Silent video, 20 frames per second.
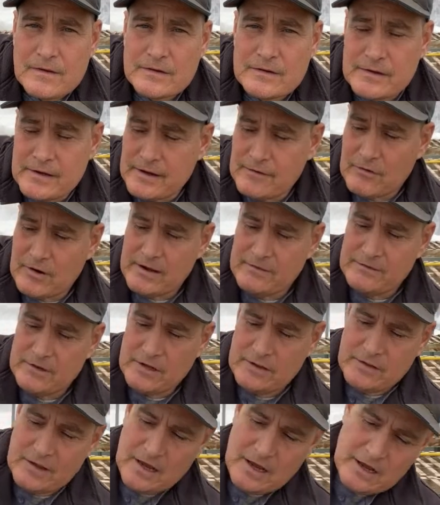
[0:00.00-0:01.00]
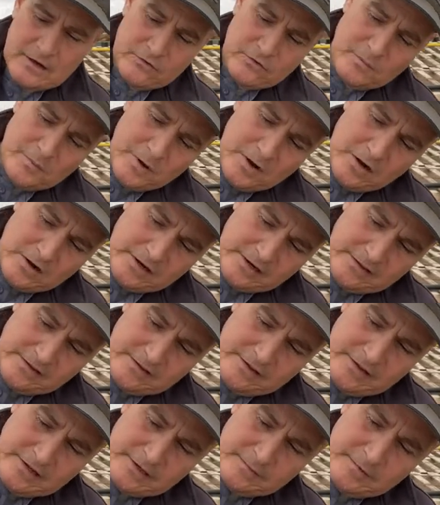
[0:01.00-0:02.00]
Never have done the hydroponic
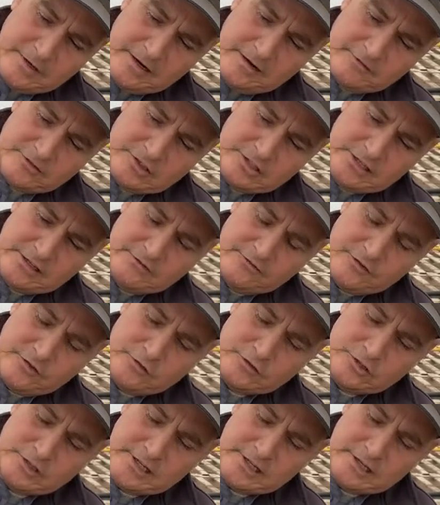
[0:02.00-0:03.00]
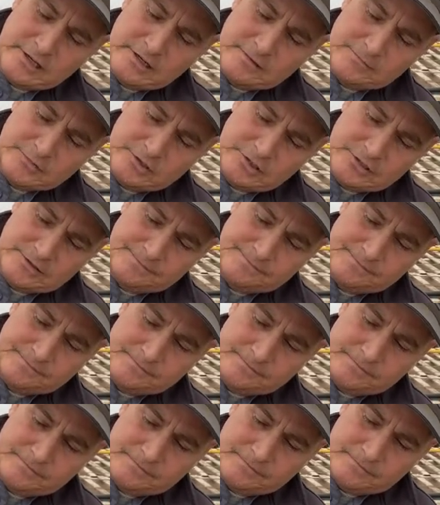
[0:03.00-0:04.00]
thing, but I've seen a few
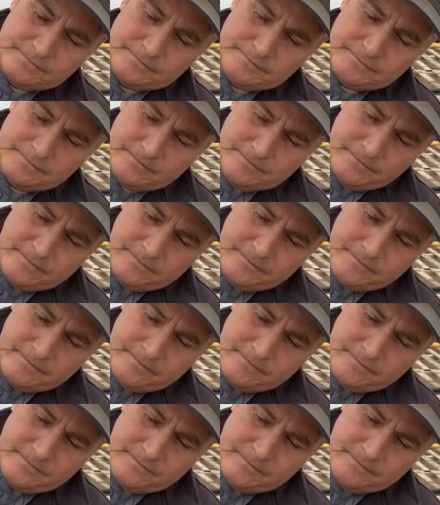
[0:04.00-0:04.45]
setups.